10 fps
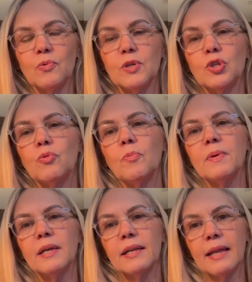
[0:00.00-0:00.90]
which will
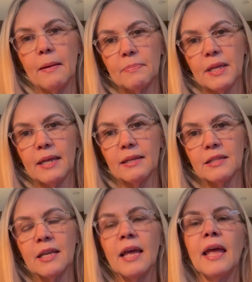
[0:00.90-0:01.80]
be an
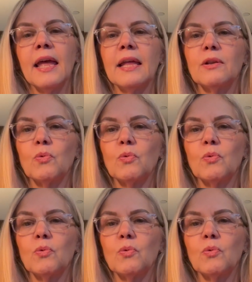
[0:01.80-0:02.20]
update and